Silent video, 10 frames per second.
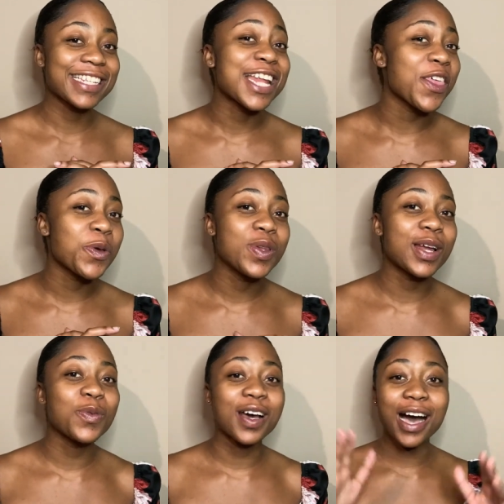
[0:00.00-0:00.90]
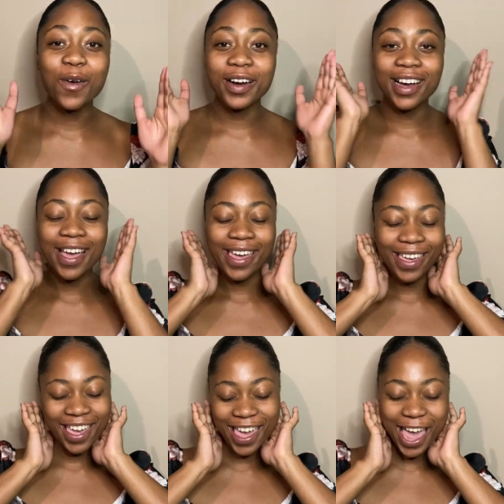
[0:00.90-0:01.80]
now that we're done with our
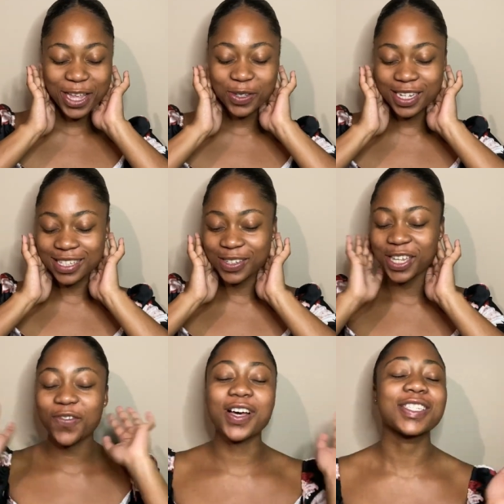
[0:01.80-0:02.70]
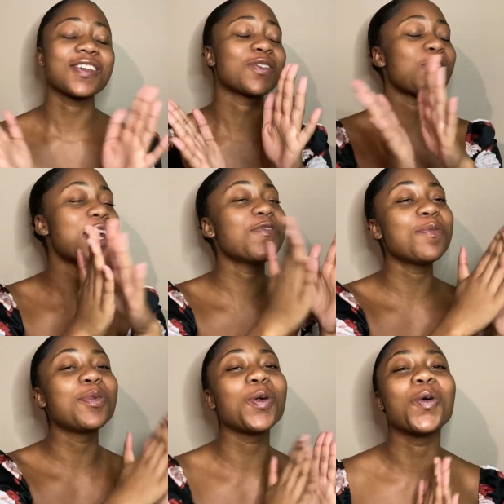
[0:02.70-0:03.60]
hair, I just want us to give ourselves a round of
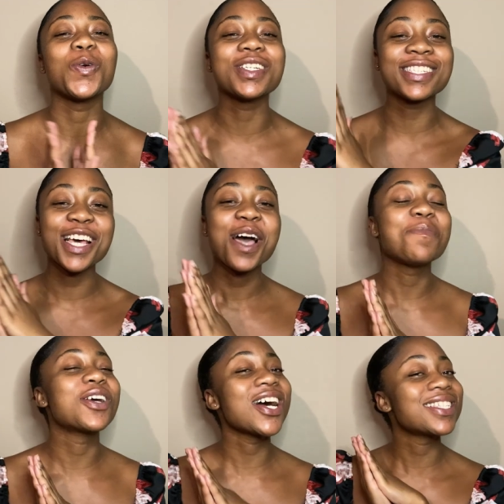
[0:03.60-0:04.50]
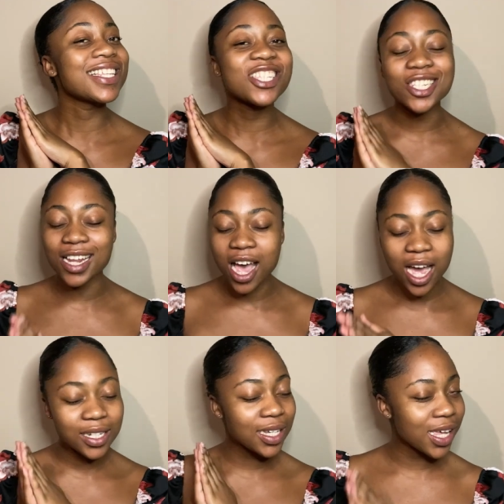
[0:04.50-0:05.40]
applause because it's
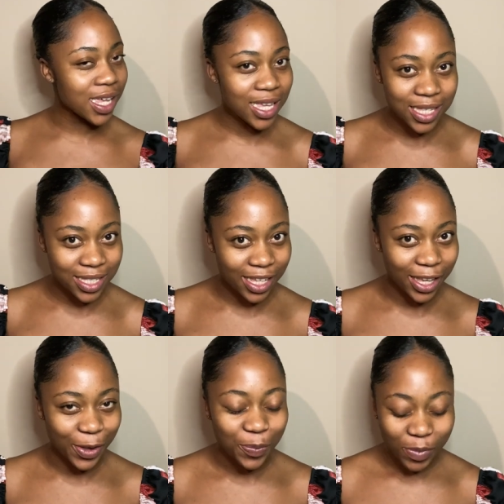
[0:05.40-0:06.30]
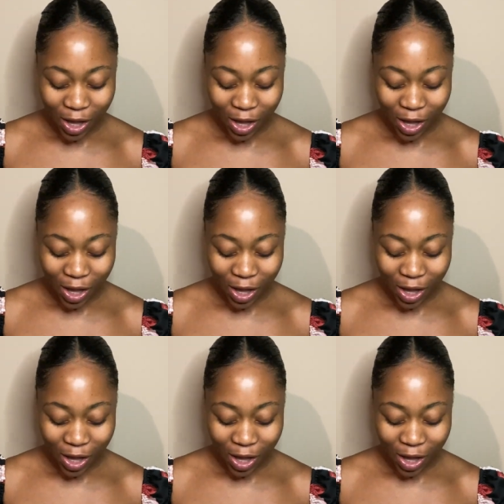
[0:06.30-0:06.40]
not easy.